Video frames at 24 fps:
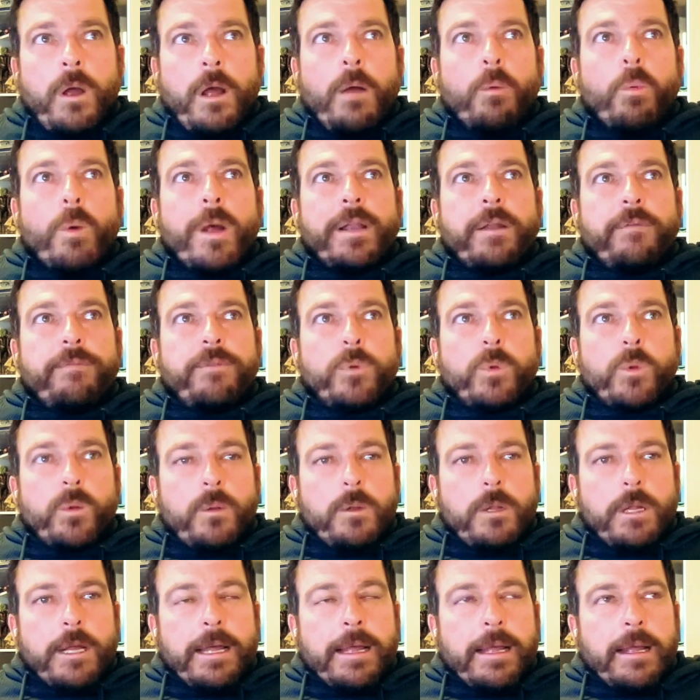
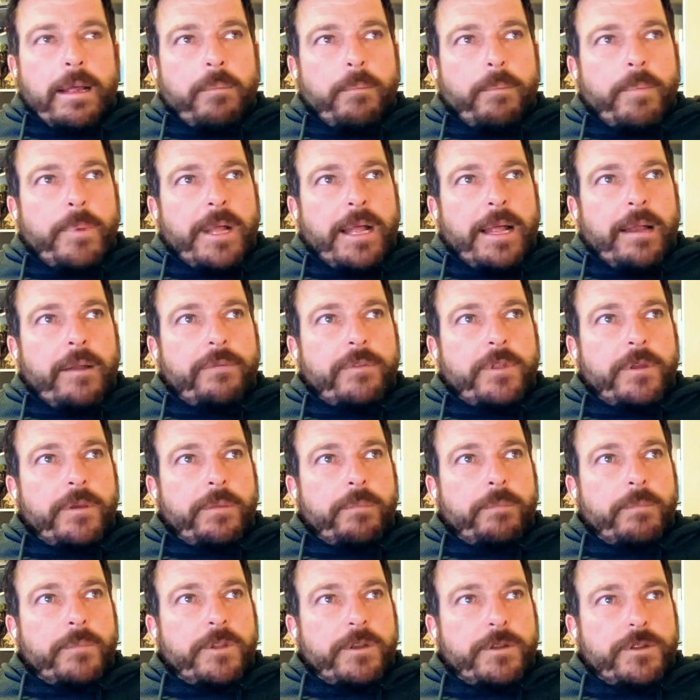wonderful part of
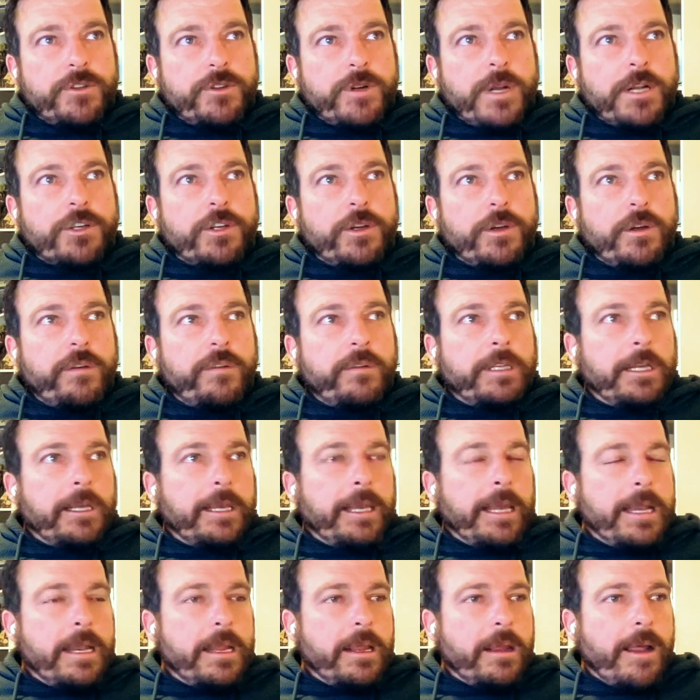the structure of
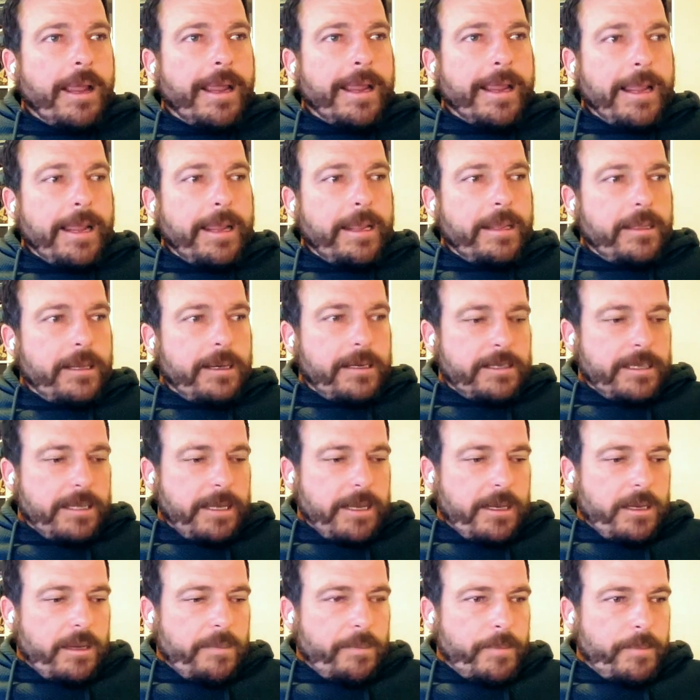the NDIA, that is
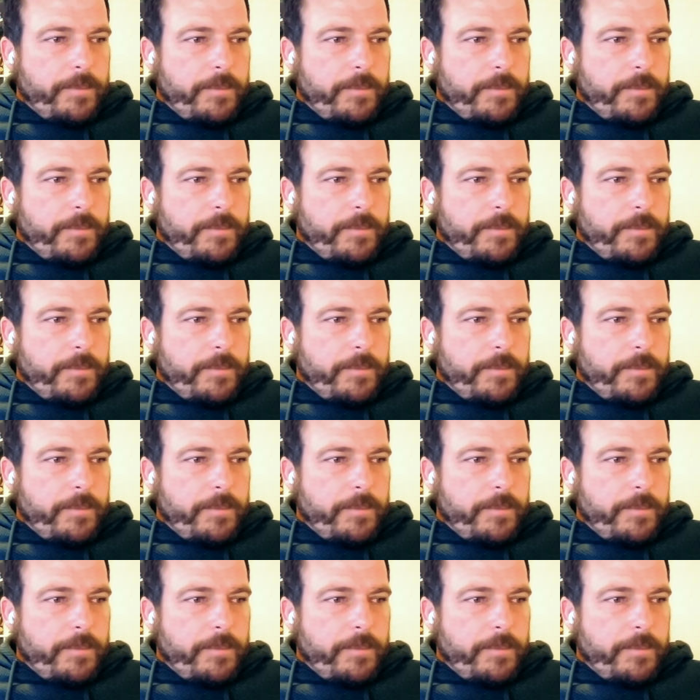the